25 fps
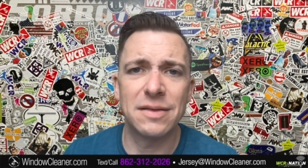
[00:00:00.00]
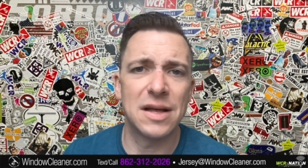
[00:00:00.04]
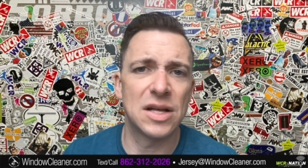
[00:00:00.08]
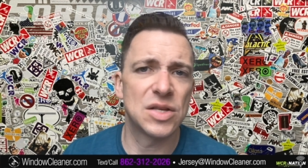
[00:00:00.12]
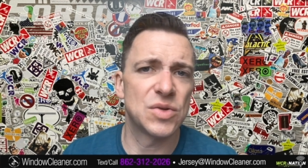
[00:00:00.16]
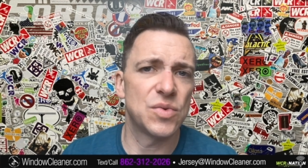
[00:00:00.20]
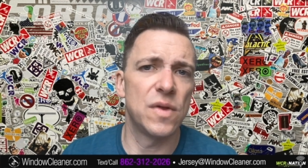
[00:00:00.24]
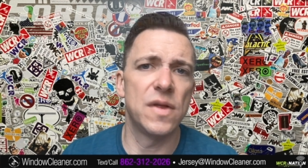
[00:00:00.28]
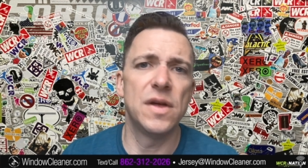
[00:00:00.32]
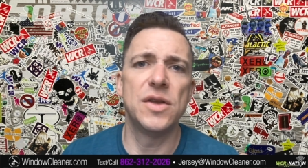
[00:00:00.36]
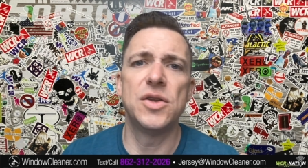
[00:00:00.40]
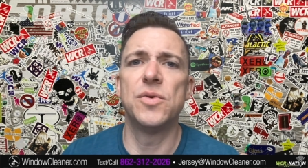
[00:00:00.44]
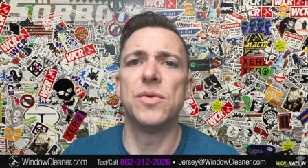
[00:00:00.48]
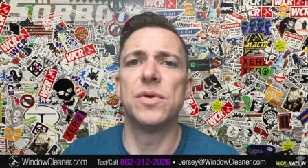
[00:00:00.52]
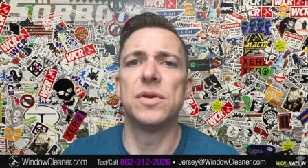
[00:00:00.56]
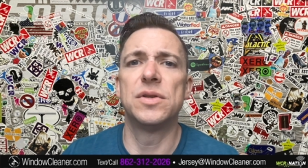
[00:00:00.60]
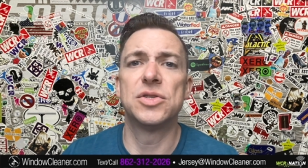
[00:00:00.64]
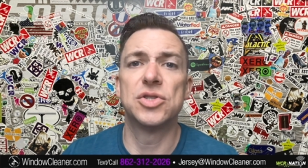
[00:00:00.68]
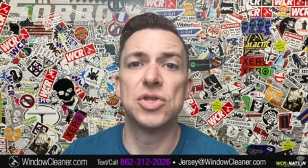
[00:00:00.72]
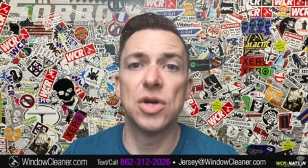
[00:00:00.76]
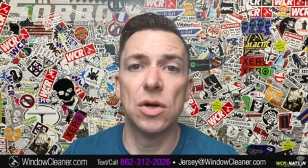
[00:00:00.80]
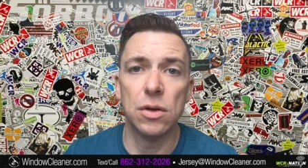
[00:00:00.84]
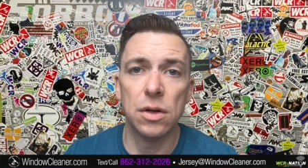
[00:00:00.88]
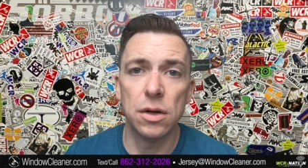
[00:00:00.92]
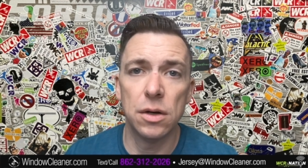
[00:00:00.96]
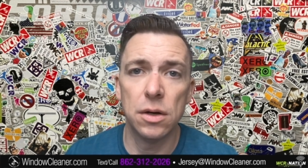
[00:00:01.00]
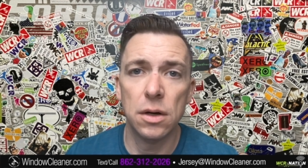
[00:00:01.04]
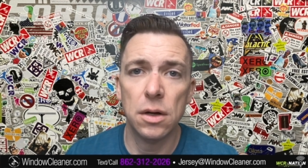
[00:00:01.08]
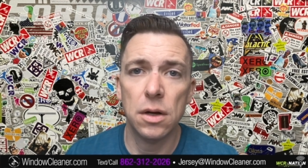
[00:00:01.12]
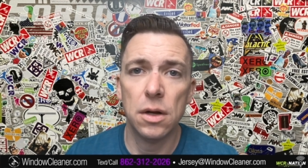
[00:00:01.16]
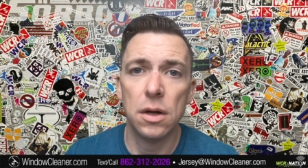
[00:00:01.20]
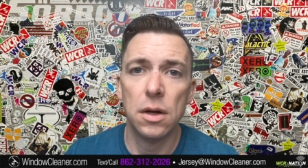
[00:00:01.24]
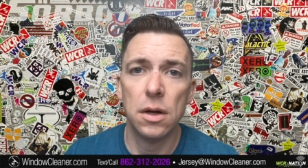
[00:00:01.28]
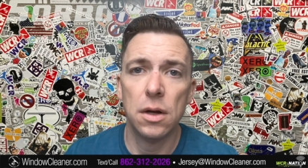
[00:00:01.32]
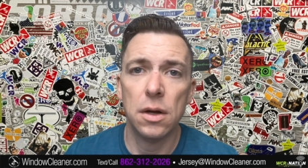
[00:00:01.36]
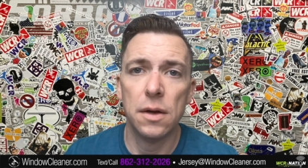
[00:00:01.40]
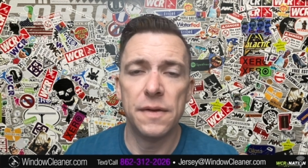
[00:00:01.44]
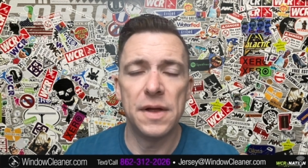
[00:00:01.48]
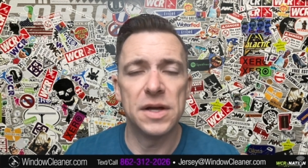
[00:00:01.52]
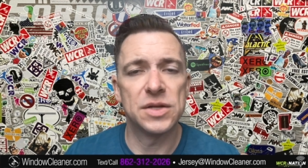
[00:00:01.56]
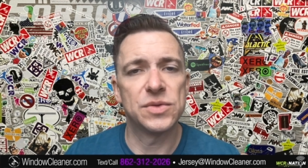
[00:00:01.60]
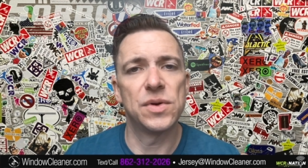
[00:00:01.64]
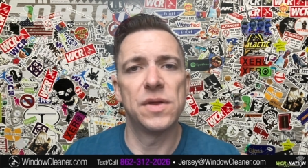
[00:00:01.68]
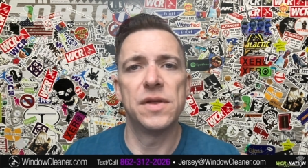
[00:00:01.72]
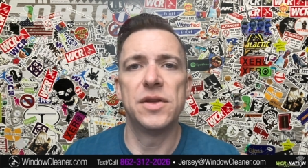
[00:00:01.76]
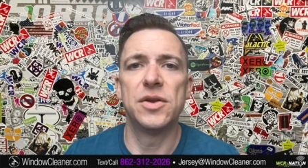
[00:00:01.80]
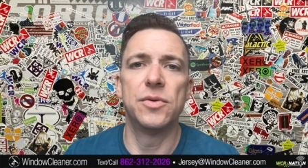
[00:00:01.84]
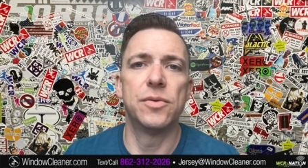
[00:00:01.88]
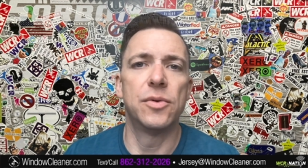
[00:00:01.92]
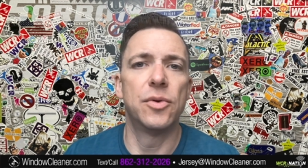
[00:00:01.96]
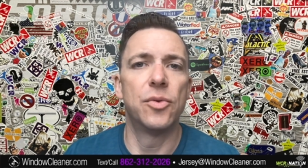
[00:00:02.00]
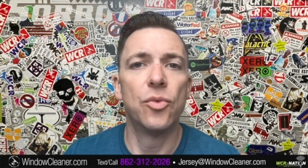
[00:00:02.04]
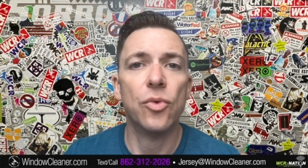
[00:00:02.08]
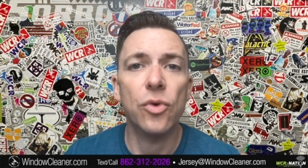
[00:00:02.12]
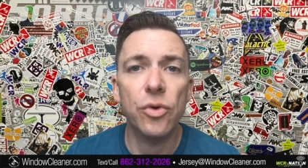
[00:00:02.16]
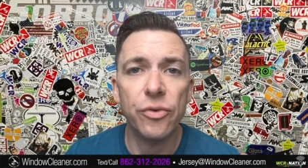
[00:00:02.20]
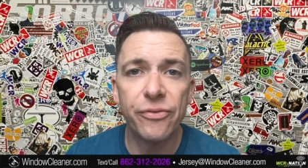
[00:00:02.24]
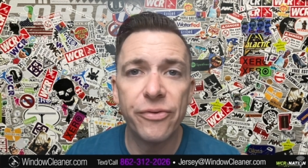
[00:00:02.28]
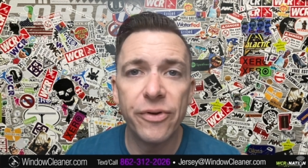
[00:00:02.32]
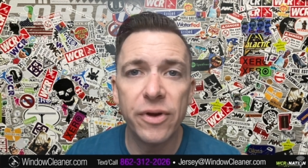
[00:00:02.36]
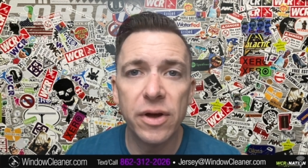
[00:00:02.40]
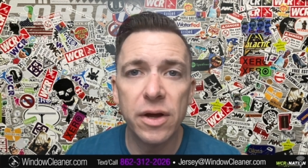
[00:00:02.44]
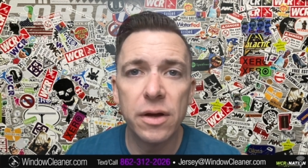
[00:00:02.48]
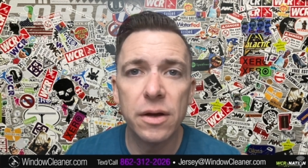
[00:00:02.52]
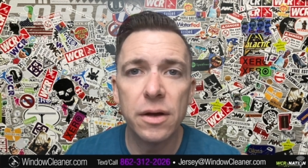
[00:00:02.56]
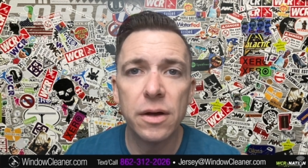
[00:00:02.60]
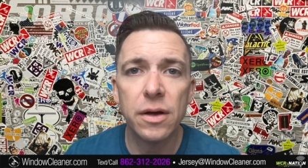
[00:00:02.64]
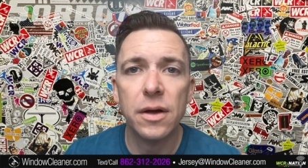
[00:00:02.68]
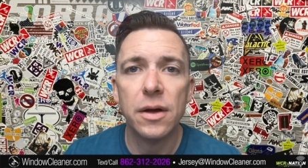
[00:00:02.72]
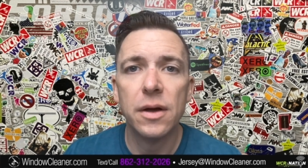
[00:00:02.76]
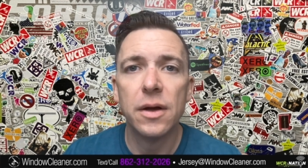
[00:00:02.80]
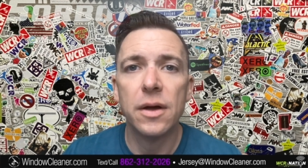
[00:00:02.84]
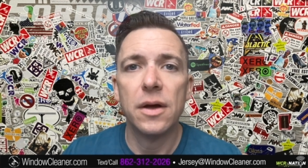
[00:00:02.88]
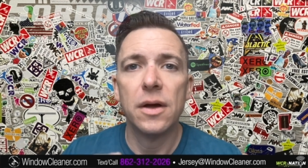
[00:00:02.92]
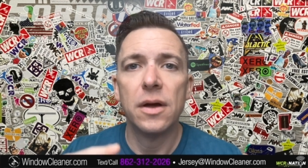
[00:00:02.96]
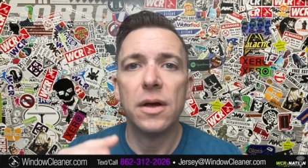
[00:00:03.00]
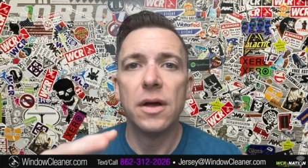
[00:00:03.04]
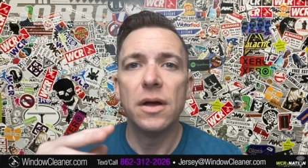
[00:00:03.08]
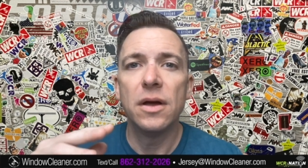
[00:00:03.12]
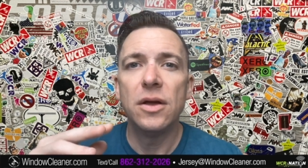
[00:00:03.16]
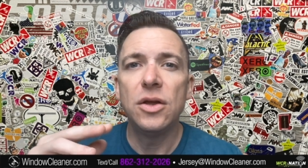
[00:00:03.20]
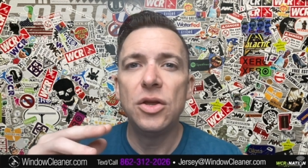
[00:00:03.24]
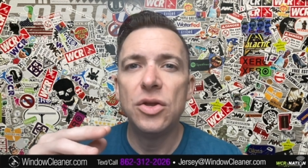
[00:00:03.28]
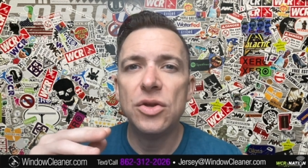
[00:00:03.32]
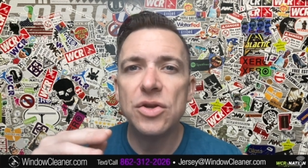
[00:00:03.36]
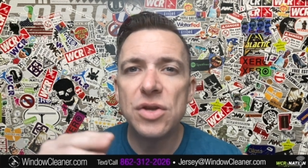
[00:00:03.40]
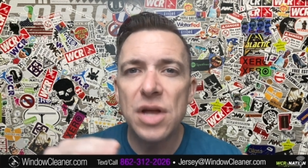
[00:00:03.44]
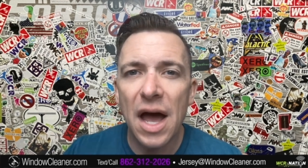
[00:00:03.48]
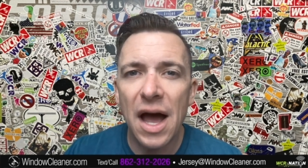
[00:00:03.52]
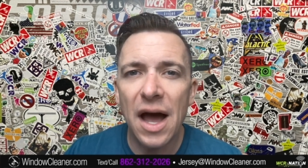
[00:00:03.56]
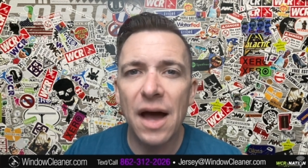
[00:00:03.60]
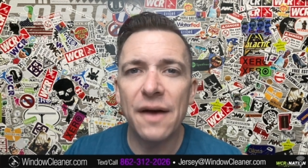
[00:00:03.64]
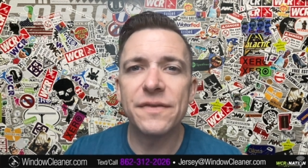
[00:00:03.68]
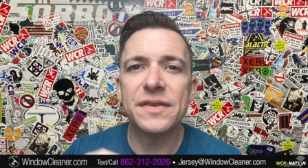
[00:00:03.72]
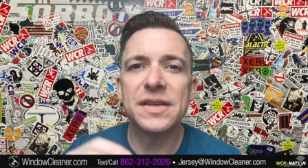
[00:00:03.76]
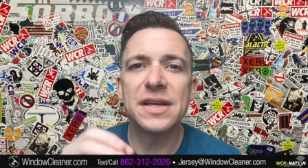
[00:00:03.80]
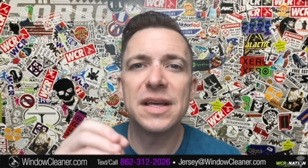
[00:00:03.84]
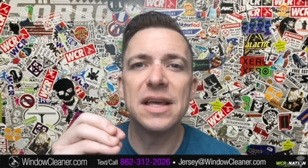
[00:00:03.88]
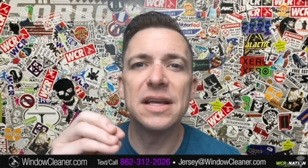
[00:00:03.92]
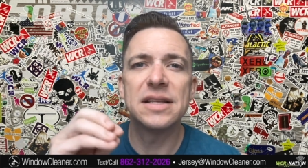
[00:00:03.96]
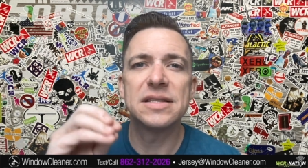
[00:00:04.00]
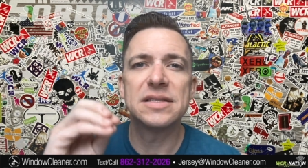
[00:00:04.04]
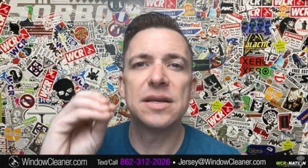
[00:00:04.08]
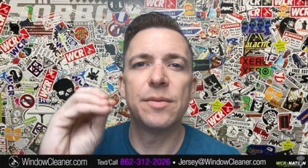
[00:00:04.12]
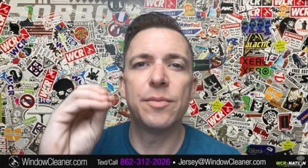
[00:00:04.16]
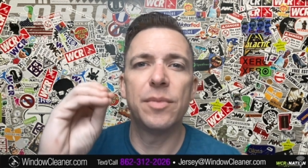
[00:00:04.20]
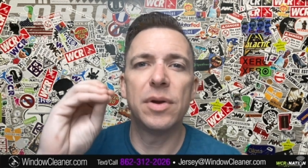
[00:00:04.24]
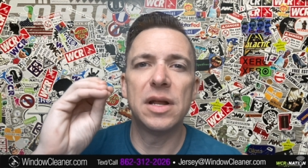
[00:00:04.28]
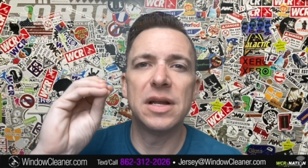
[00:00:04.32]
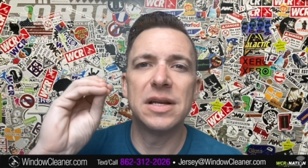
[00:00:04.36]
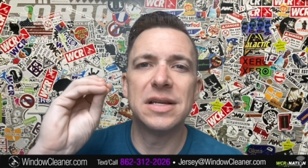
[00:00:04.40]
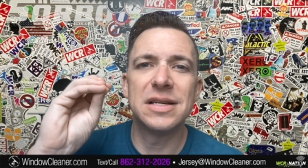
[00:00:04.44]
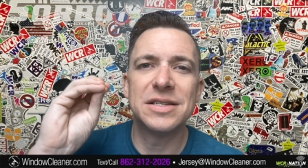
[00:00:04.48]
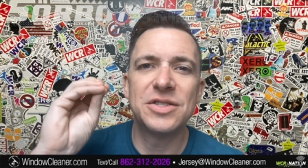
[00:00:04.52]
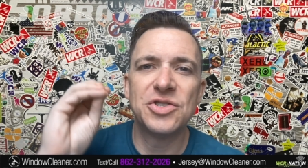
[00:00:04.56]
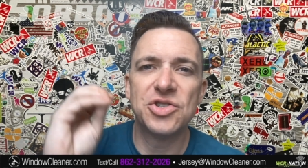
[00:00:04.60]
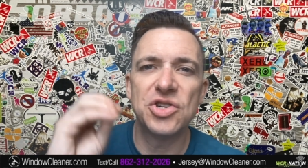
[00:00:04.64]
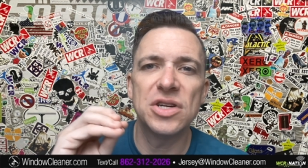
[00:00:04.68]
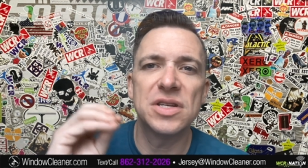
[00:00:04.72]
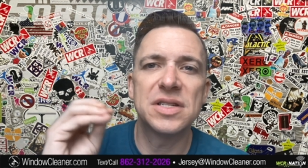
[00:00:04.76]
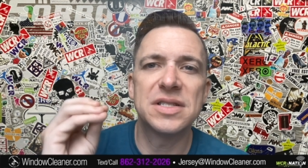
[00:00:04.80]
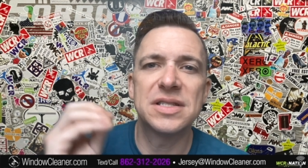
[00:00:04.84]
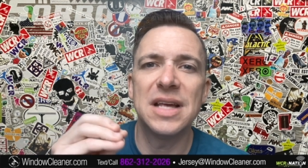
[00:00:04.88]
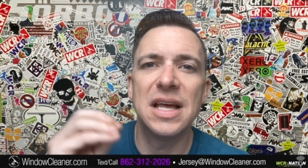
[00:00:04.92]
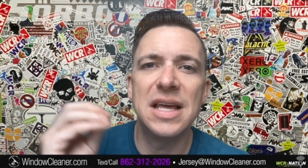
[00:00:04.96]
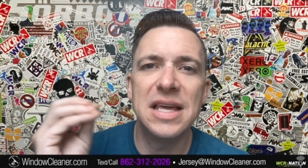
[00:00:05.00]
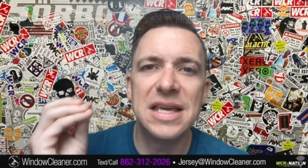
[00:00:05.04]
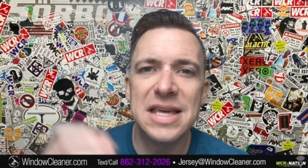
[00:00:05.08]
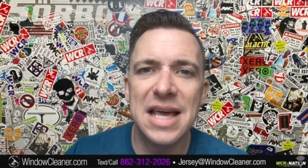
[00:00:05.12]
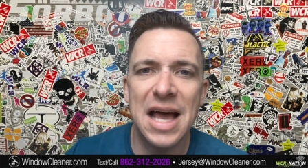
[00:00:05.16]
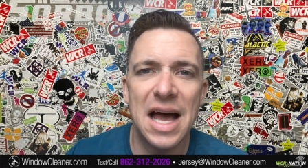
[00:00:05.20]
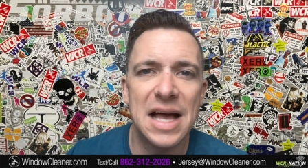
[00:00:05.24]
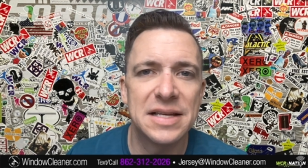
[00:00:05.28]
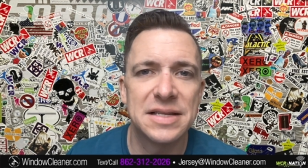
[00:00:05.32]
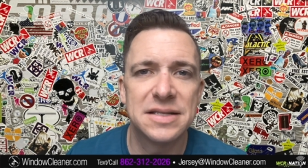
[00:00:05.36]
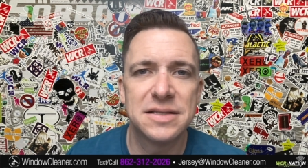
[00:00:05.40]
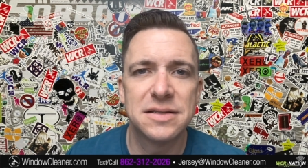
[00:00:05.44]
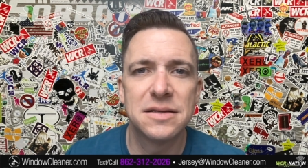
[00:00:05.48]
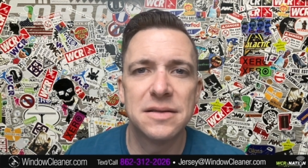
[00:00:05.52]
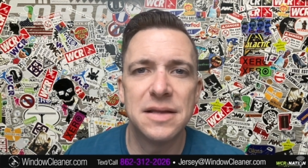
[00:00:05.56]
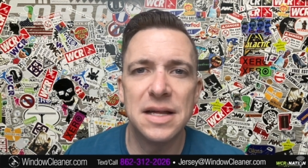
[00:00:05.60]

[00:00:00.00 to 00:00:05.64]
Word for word: That's why they do it in solar, that's why they do it in roofing, you have to get somebody to just say yes.